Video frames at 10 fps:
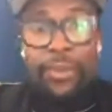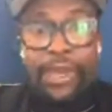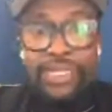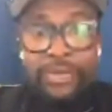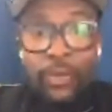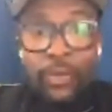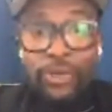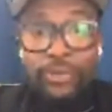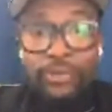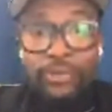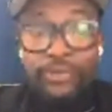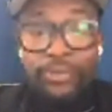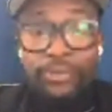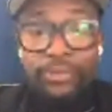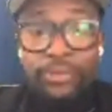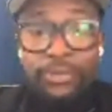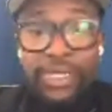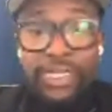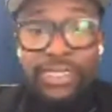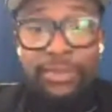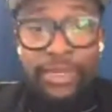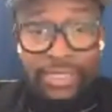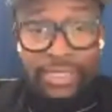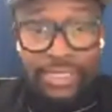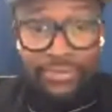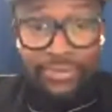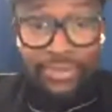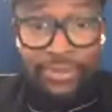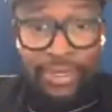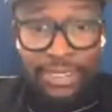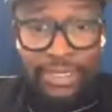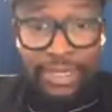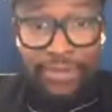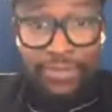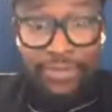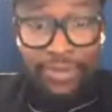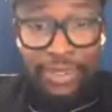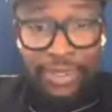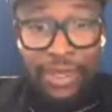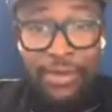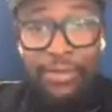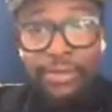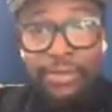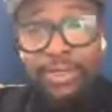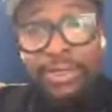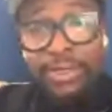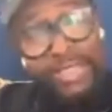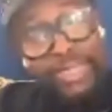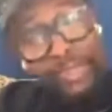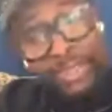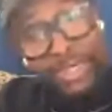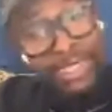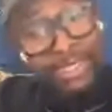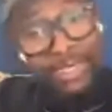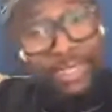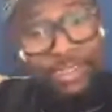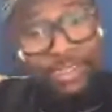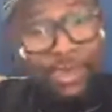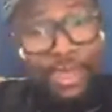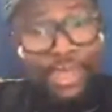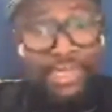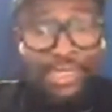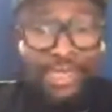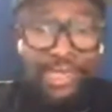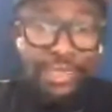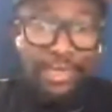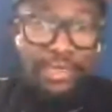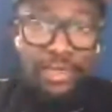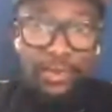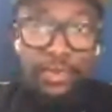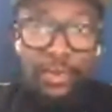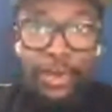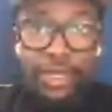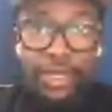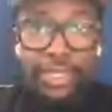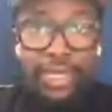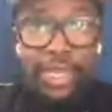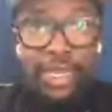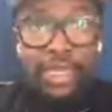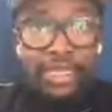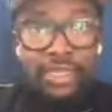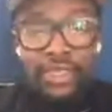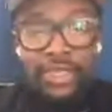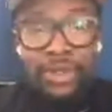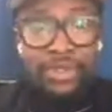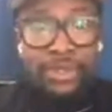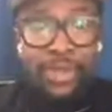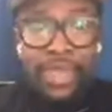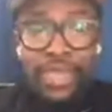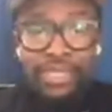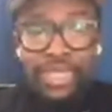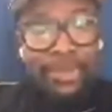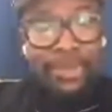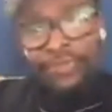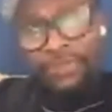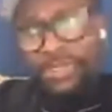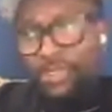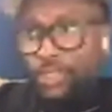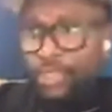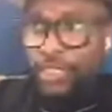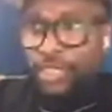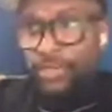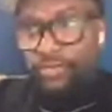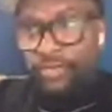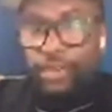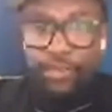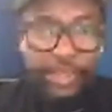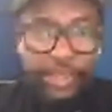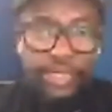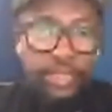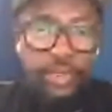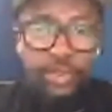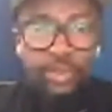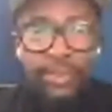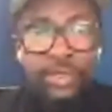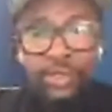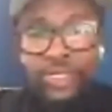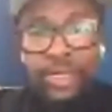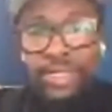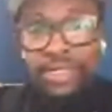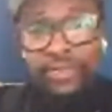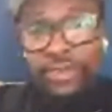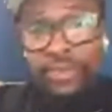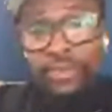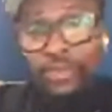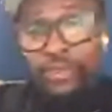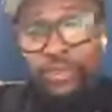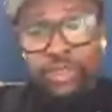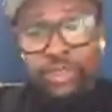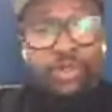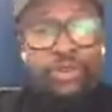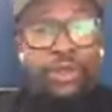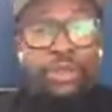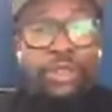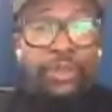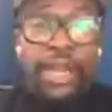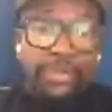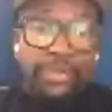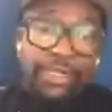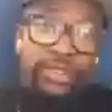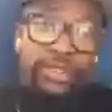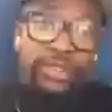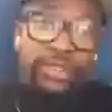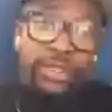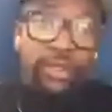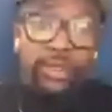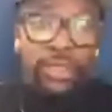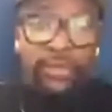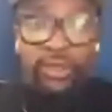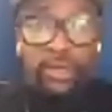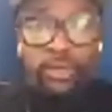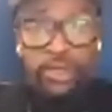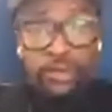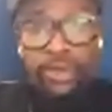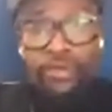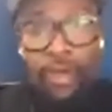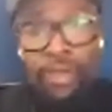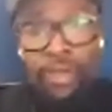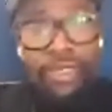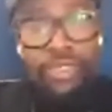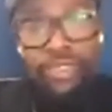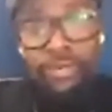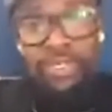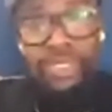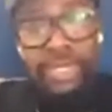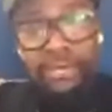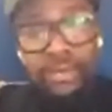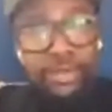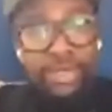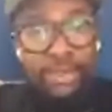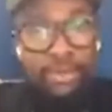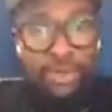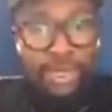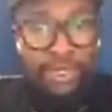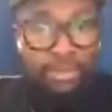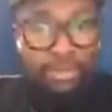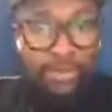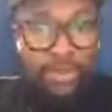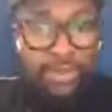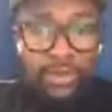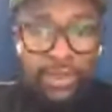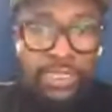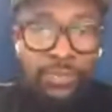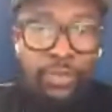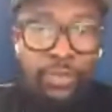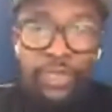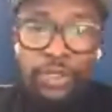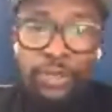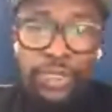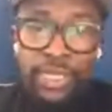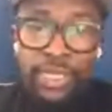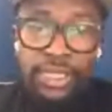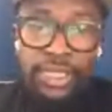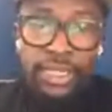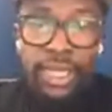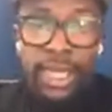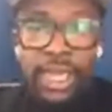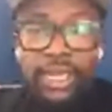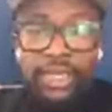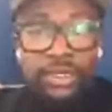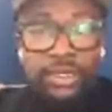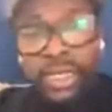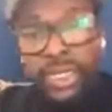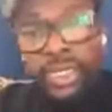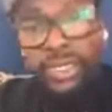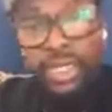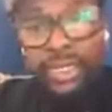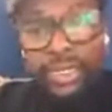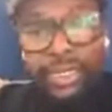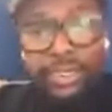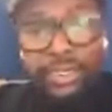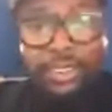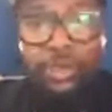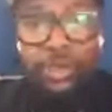That's the biggest difference right there. Um, you know, the theater takes are not too bad, like, you know, but theater fans. I mean, so does film. Like you know, you could be doing some indie films, or you could do a, a blockbuster. You, you know, you never know what you'll be falling into. And the same thing with theater. Like you may be doing some regional production that you're getting like a, a lower check for. You might be on Broadway.